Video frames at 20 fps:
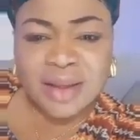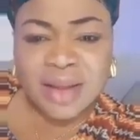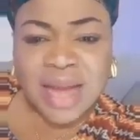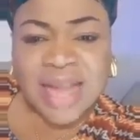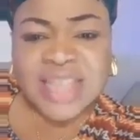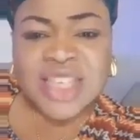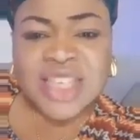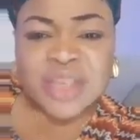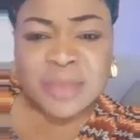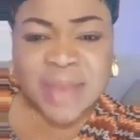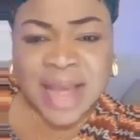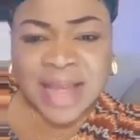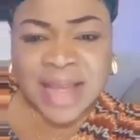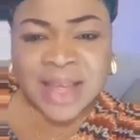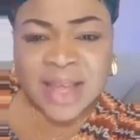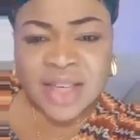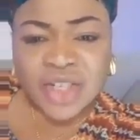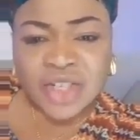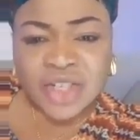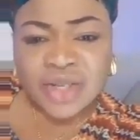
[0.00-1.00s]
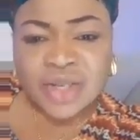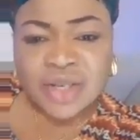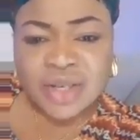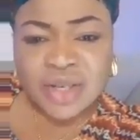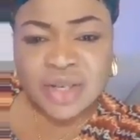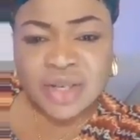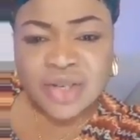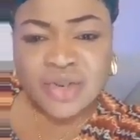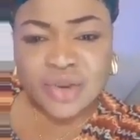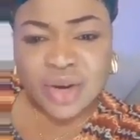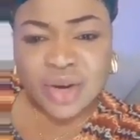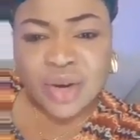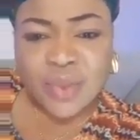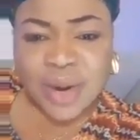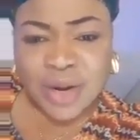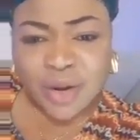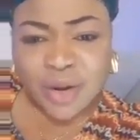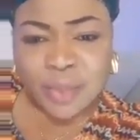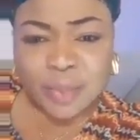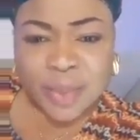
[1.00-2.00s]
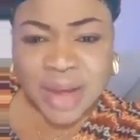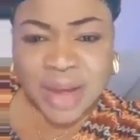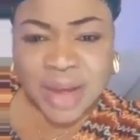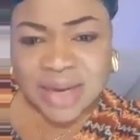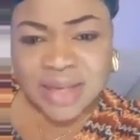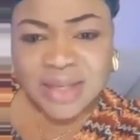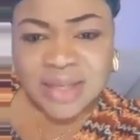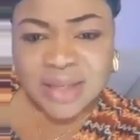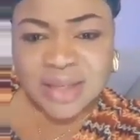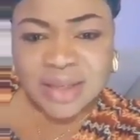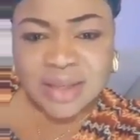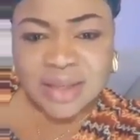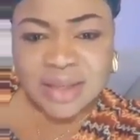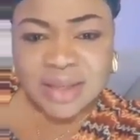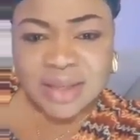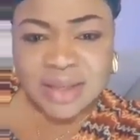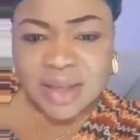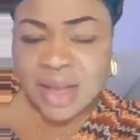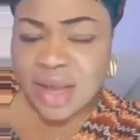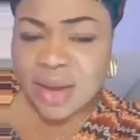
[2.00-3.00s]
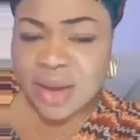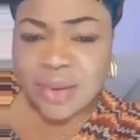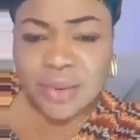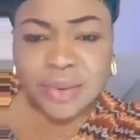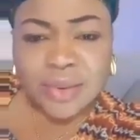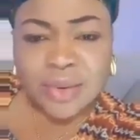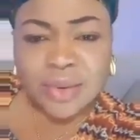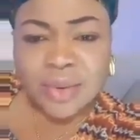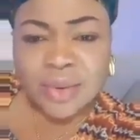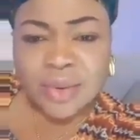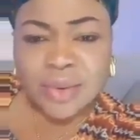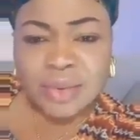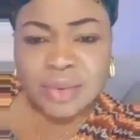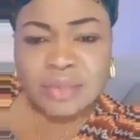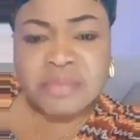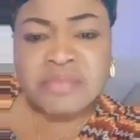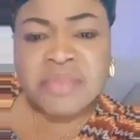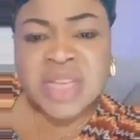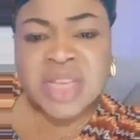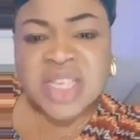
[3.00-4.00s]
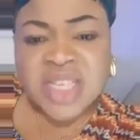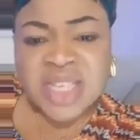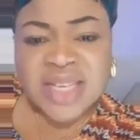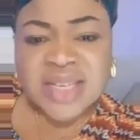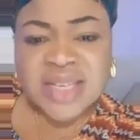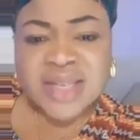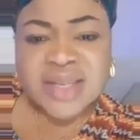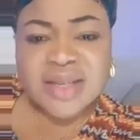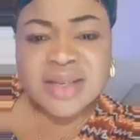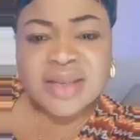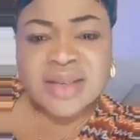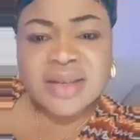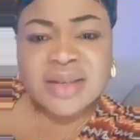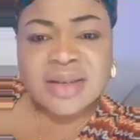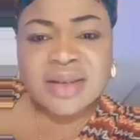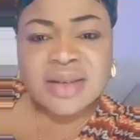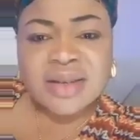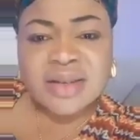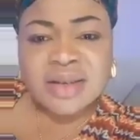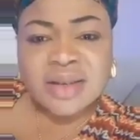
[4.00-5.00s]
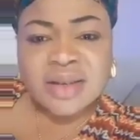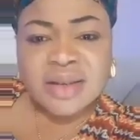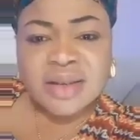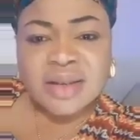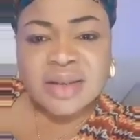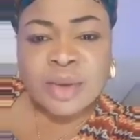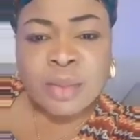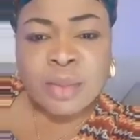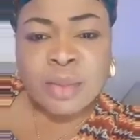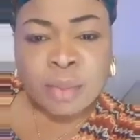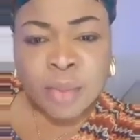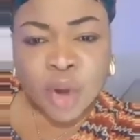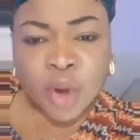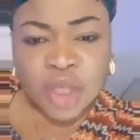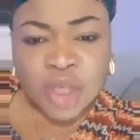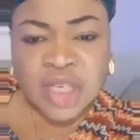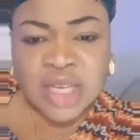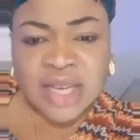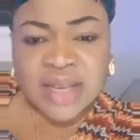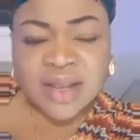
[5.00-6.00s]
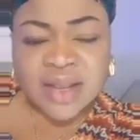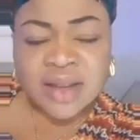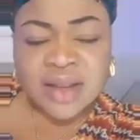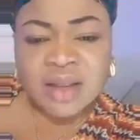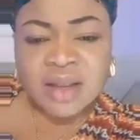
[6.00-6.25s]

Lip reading: At my age, Iyore one of Paris. Oh, Mrs. Modi.